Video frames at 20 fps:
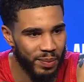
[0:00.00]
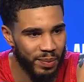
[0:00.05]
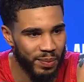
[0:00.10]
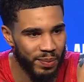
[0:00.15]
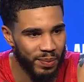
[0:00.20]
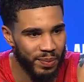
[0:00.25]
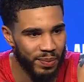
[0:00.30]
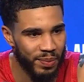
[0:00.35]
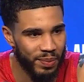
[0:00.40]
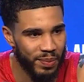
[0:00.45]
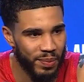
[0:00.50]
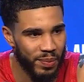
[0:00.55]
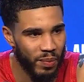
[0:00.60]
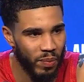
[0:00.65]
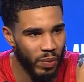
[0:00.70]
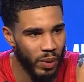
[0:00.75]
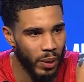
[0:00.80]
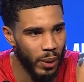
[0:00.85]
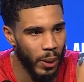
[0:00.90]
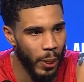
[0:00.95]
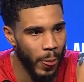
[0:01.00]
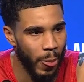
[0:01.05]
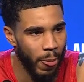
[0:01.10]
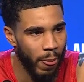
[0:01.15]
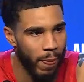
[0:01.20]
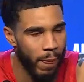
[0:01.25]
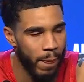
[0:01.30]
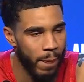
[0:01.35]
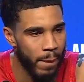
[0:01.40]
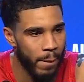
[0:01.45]
Jason, did you know that
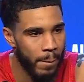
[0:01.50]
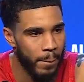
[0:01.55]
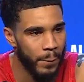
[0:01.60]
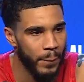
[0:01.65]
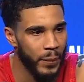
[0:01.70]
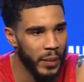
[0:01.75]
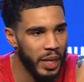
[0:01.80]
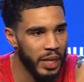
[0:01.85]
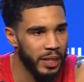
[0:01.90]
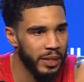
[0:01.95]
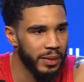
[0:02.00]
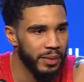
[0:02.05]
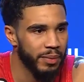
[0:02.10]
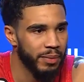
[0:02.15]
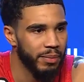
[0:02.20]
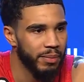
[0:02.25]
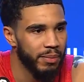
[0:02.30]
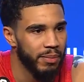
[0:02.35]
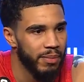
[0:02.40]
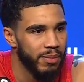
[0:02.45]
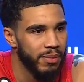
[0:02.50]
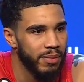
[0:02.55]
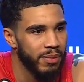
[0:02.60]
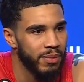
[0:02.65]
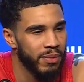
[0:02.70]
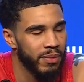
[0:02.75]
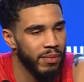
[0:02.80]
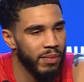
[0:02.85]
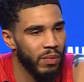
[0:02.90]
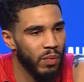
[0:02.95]
52 was the record? Were you
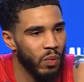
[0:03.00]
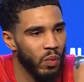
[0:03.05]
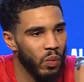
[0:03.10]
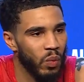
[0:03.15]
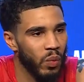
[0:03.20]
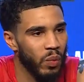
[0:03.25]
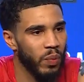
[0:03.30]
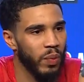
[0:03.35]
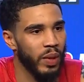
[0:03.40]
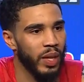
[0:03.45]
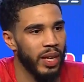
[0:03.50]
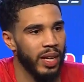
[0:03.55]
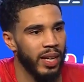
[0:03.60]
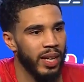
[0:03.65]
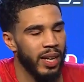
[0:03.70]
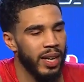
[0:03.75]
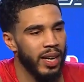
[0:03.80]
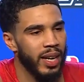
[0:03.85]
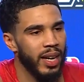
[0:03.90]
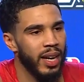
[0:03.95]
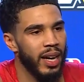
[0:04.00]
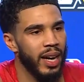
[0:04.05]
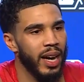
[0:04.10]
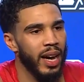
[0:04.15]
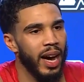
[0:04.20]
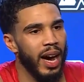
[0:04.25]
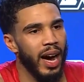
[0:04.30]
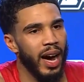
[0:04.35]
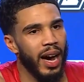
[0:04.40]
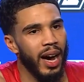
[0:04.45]
kind of gunning for it at the end?
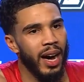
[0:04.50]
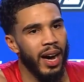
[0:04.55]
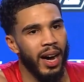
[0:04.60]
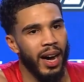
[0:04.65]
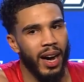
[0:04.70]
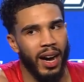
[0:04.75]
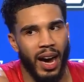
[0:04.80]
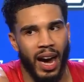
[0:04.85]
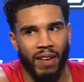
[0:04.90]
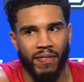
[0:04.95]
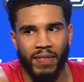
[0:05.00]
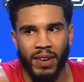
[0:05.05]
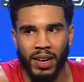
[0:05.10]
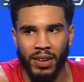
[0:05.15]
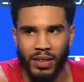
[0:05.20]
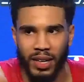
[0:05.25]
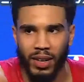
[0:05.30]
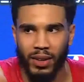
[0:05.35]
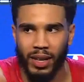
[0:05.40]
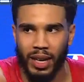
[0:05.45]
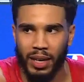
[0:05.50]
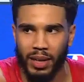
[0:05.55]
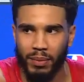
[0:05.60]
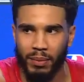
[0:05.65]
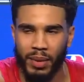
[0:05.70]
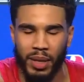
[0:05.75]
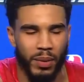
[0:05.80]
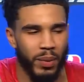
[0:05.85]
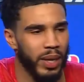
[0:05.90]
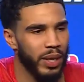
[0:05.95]
I found out like
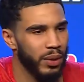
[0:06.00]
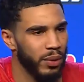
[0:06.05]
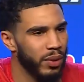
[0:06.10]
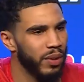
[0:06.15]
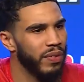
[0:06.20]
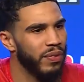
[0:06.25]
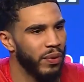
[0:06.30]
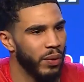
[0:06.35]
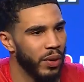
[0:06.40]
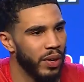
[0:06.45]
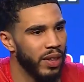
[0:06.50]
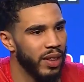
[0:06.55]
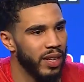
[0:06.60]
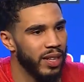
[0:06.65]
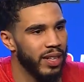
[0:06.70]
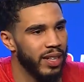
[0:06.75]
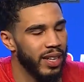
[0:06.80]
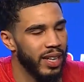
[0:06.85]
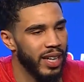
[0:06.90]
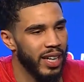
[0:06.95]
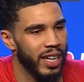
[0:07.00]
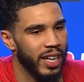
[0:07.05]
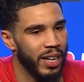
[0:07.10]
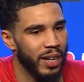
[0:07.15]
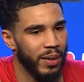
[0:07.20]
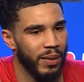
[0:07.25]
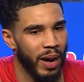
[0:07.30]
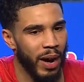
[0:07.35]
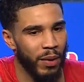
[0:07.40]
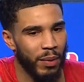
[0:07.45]
midway through the fourth.
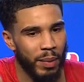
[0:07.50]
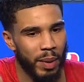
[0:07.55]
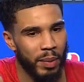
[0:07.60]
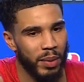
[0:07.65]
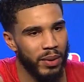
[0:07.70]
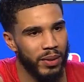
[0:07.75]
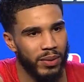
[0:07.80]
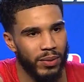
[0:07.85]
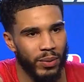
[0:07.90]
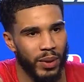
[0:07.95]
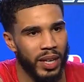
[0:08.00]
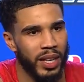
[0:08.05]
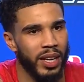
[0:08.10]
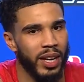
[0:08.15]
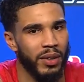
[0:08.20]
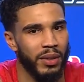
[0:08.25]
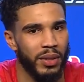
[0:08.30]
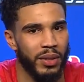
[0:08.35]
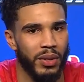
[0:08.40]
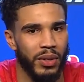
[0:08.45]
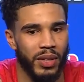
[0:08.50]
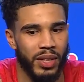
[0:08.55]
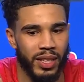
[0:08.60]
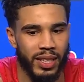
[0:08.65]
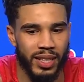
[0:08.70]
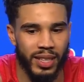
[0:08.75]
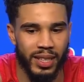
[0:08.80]
I remember running down the court.